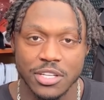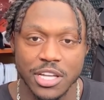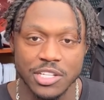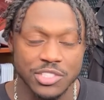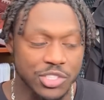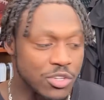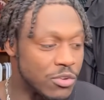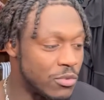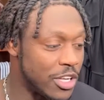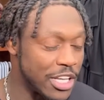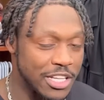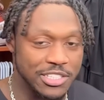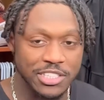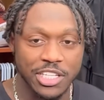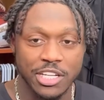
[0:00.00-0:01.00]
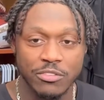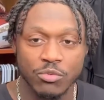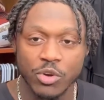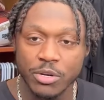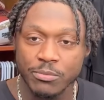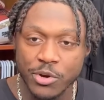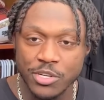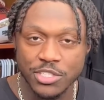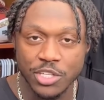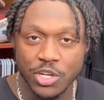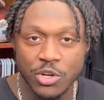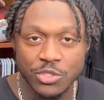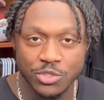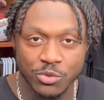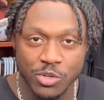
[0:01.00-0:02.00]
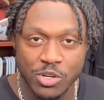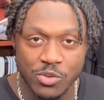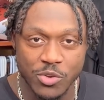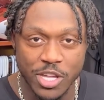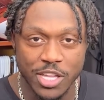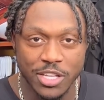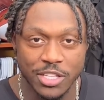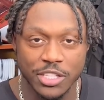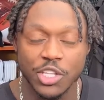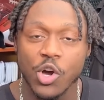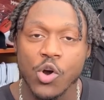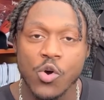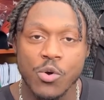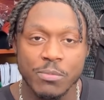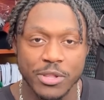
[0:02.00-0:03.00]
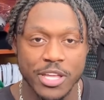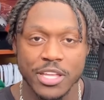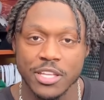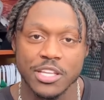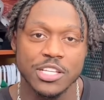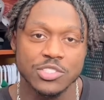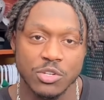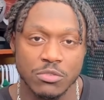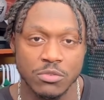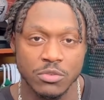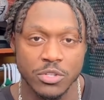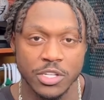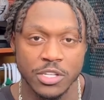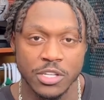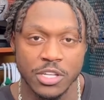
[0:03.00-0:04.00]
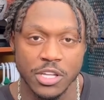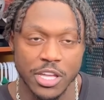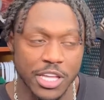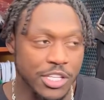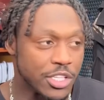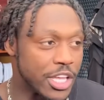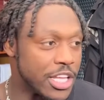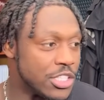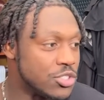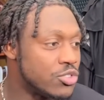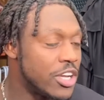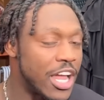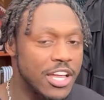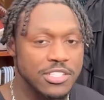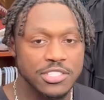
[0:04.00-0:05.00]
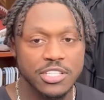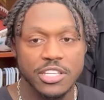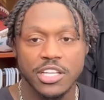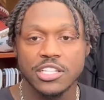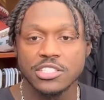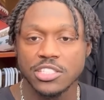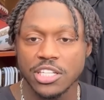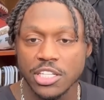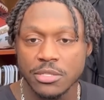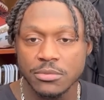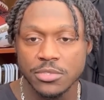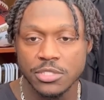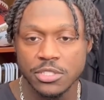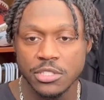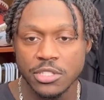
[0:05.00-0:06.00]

And so, like I said, if one person goes the wrong way, the whole play is over with. And as you guys see, it is glimpse.